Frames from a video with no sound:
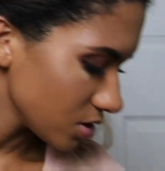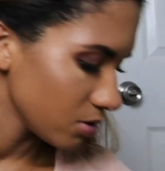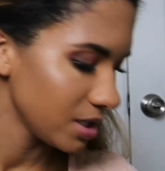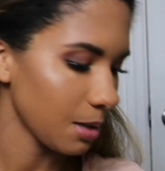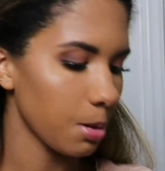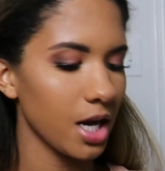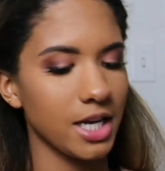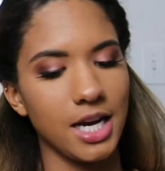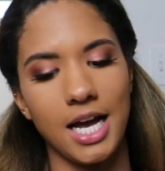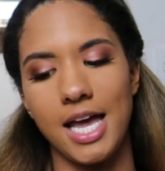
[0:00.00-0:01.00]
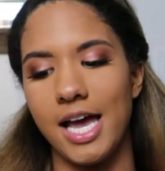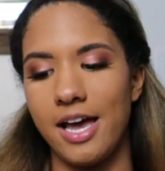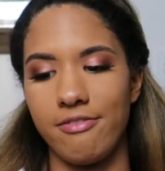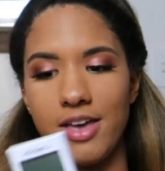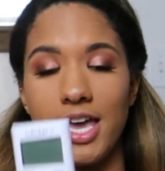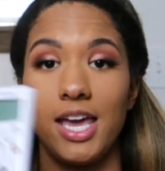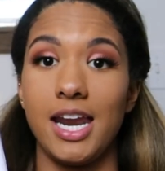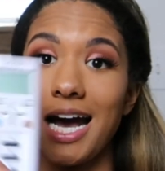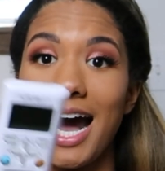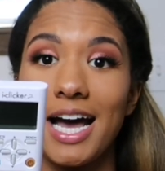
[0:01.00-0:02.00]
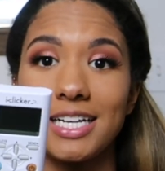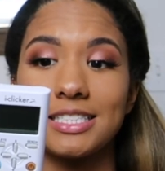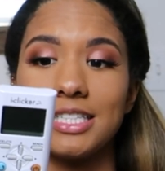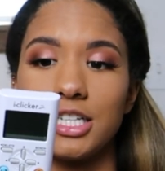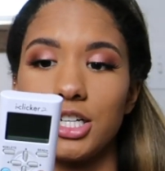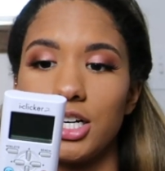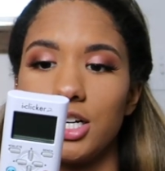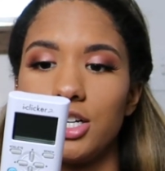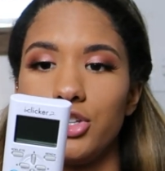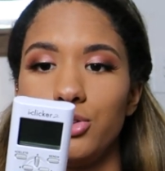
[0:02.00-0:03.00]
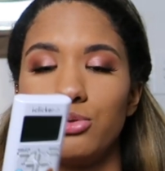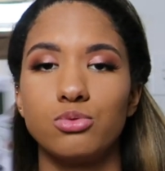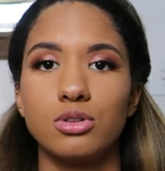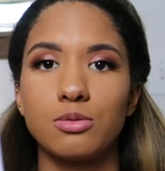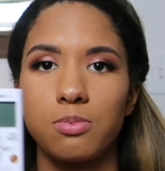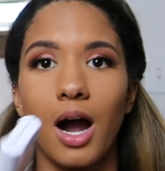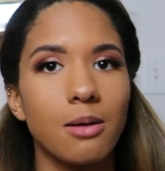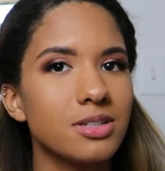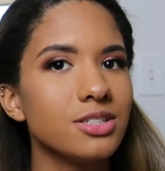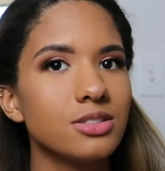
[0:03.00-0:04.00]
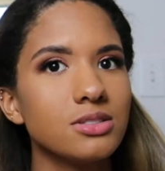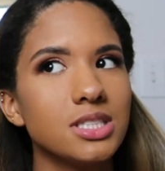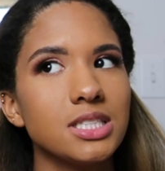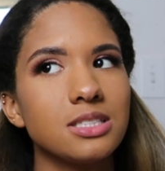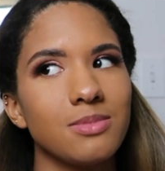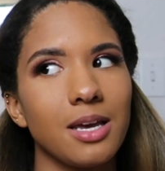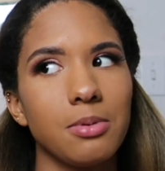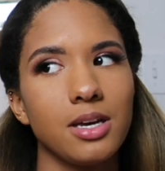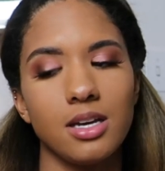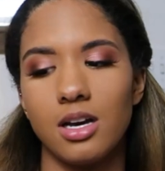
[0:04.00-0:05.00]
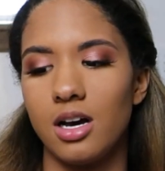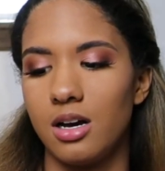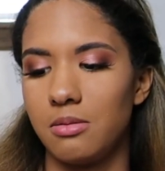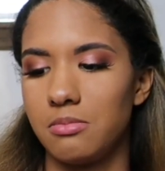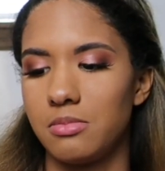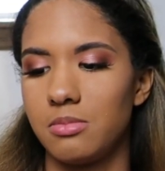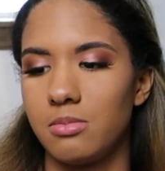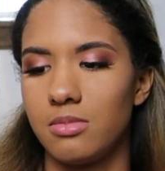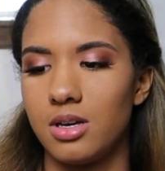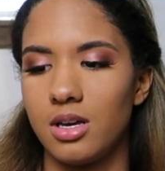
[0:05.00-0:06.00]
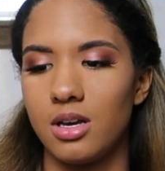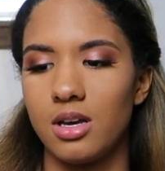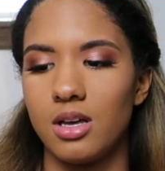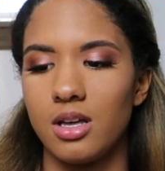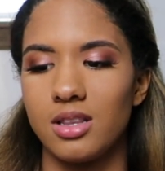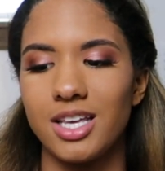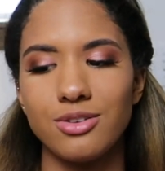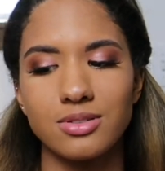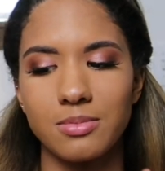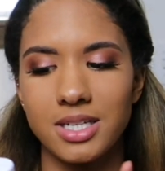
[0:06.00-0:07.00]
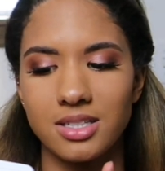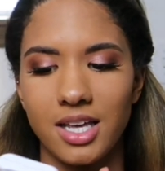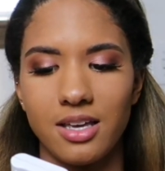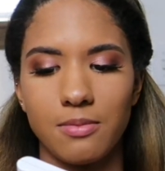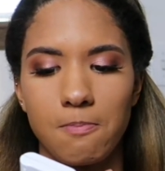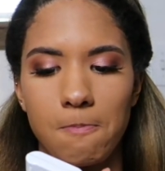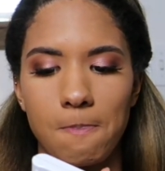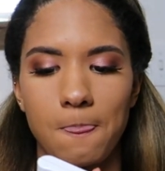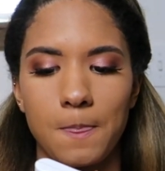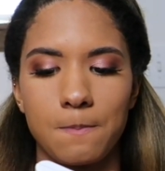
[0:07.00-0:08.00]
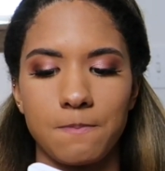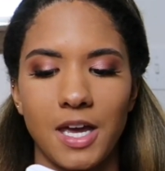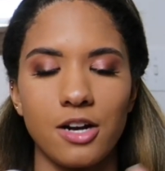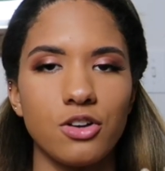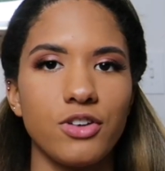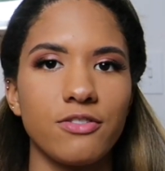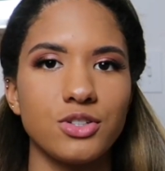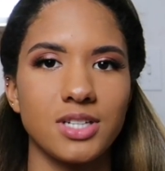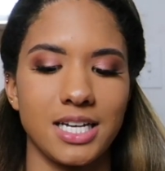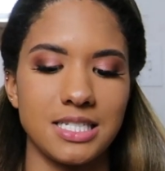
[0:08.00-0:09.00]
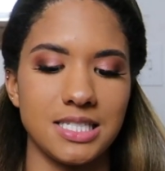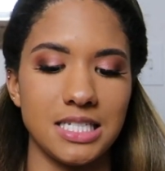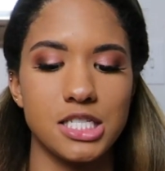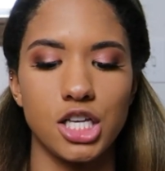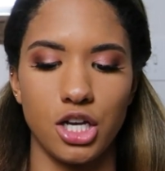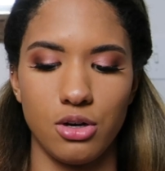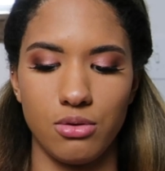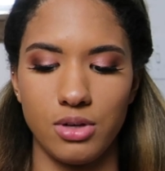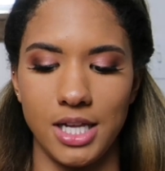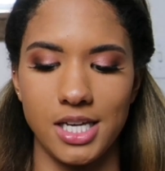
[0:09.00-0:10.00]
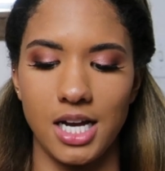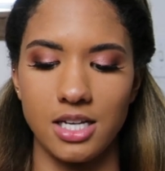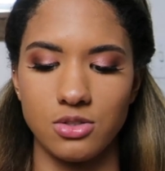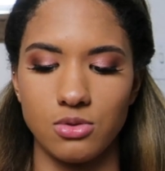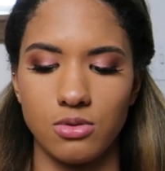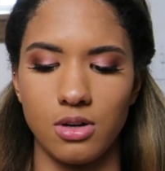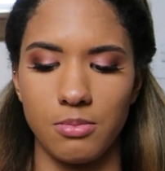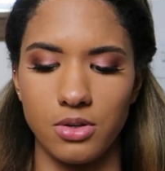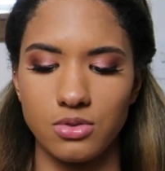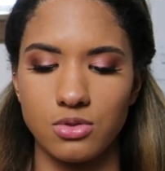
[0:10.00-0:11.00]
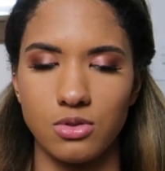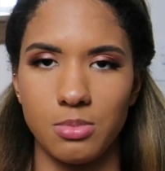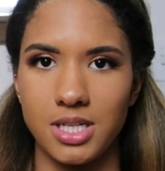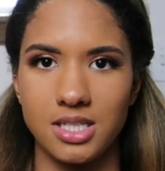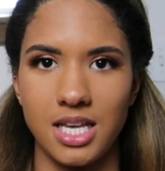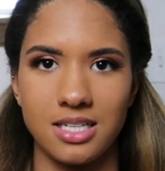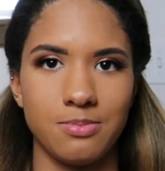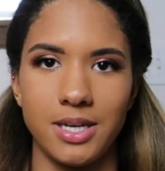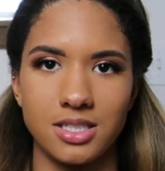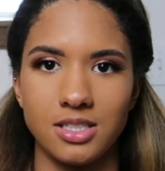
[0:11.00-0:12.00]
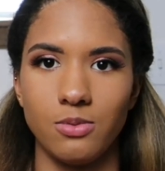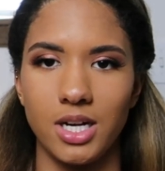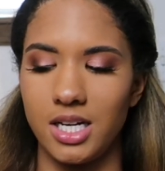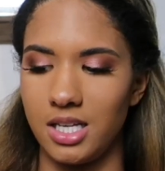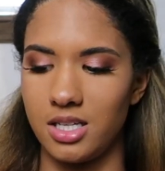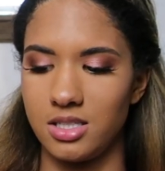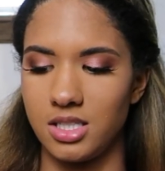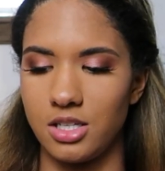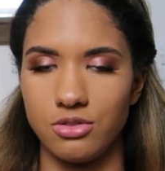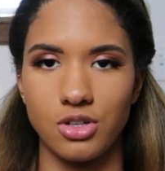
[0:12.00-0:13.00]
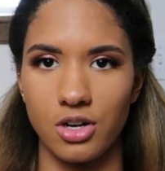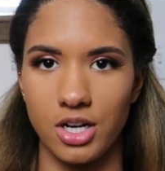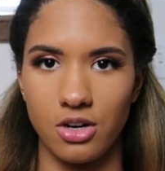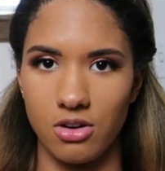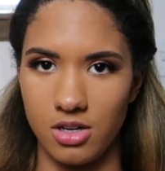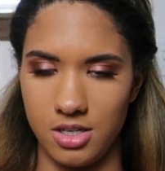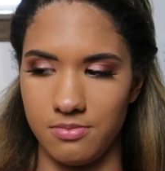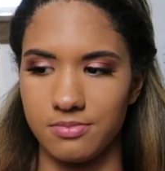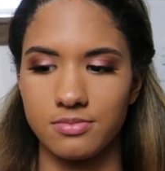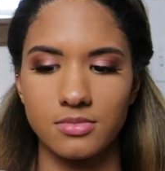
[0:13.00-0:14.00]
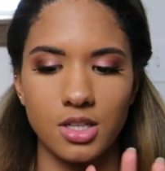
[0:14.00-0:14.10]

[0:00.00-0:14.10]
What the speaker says: also in that pocket I have an eye clicker. You will probably use these, maybe. They use them as like, I don't know if you ever use like a Centio, like in high school or middle school, but that's basically what it is. Like you turn it on,